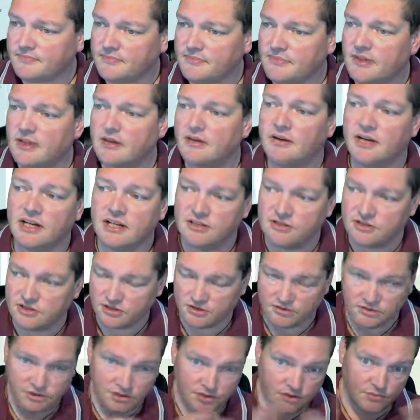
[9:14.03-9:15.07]
Right, so
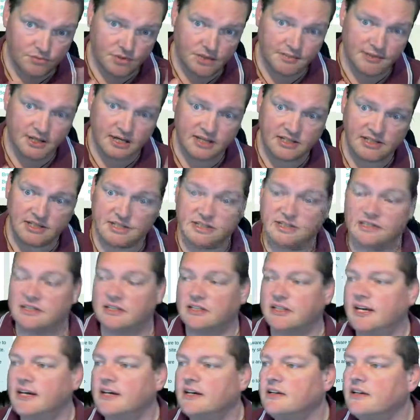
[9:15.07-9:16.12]
no web access is
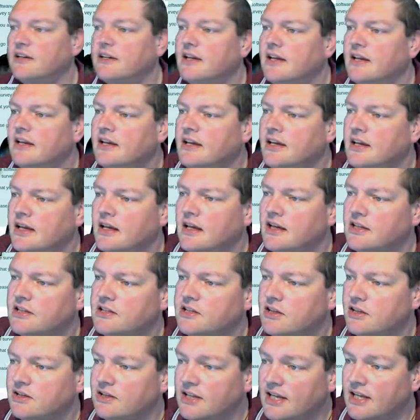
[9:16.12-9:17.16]
allowed. And
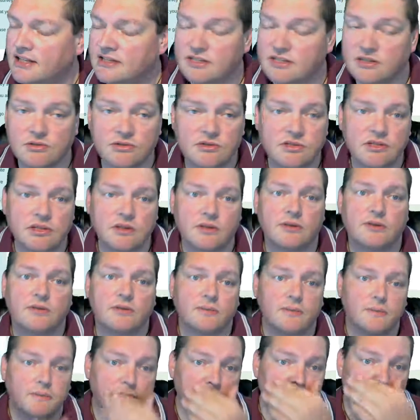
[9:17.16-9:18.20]
so that's also
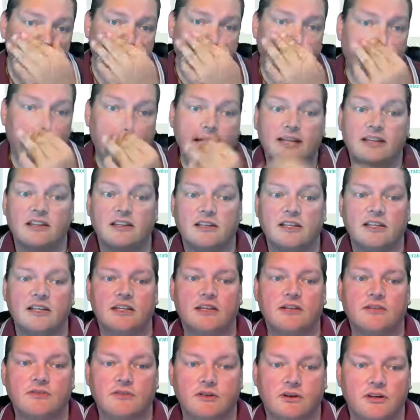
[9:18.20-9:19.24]
blocking the
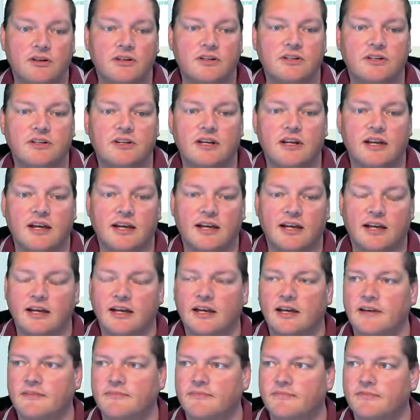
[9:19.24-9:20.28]
cron
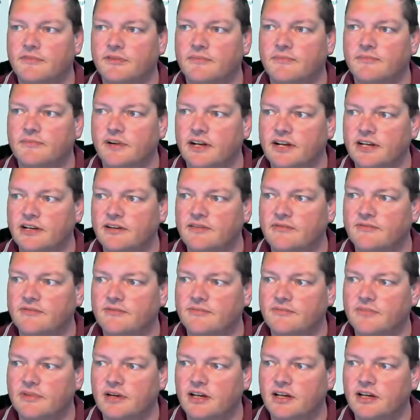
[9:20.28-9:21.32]
from running
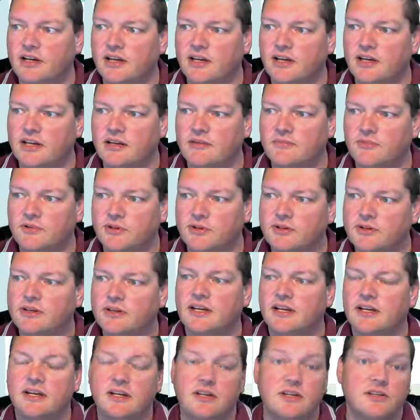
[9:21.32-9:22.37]
anymore.
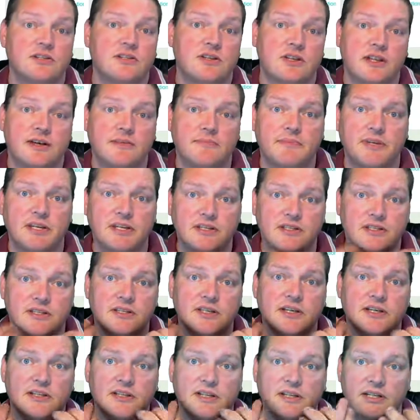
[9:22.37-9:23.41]
So that means
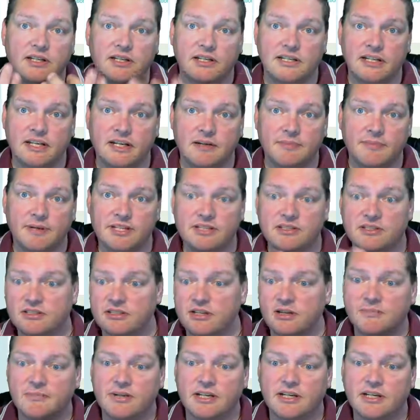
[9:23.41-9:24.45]
that the database is
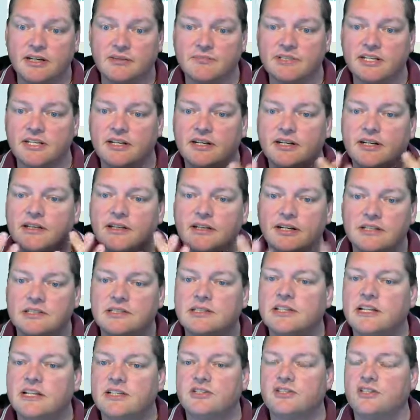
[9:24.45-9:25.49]
not being updated. There's
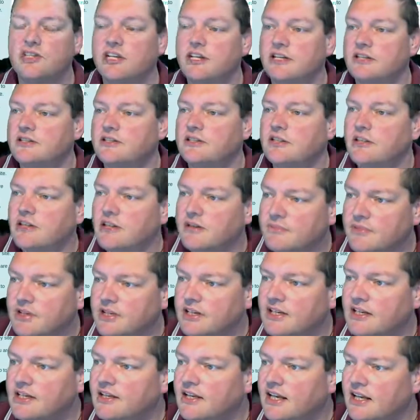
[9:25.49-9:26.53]
less chance that I'm going
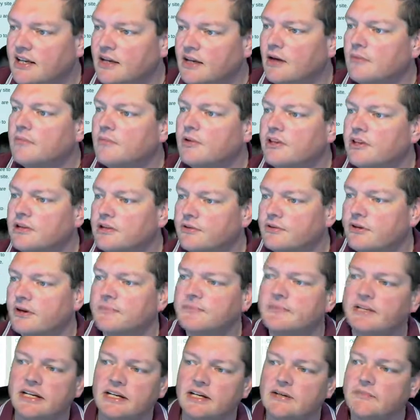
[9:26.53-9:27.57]
to end up with a corrupt
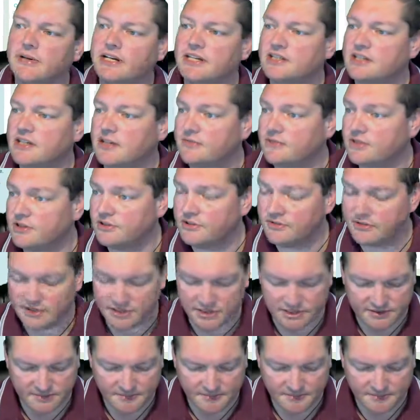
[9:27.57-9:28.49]
database after doing this.